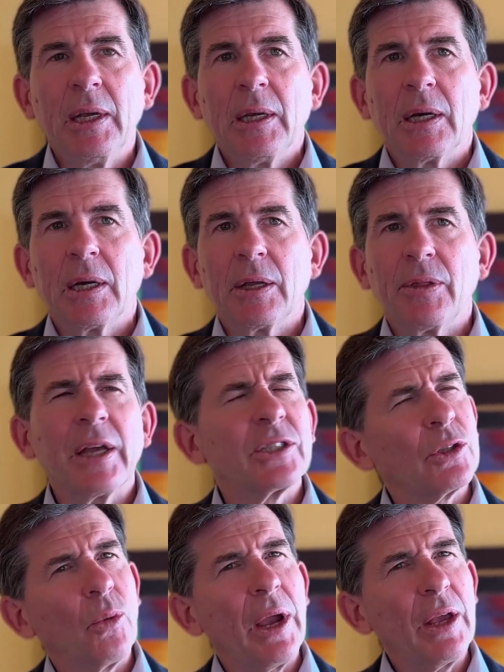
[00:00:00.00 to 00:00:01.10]
That's
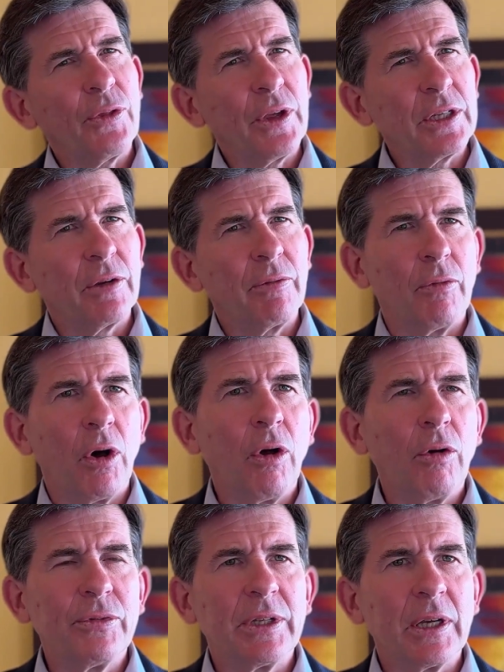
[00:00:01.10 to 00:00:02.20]
the way things have
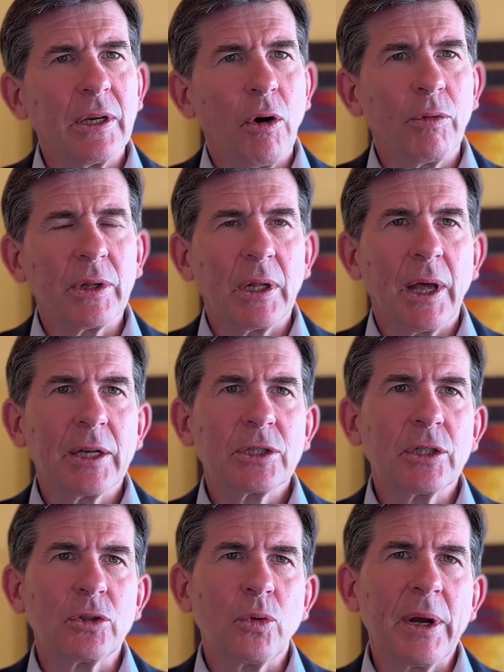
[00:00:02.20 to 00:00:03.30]
evolved over the last
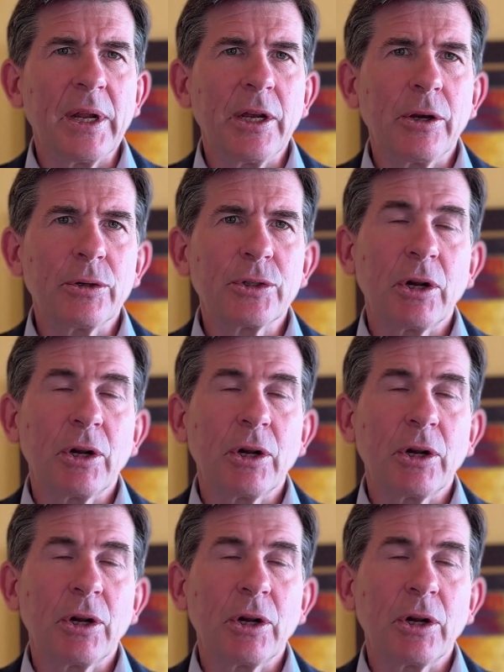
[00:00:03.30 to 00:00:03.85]
20 years,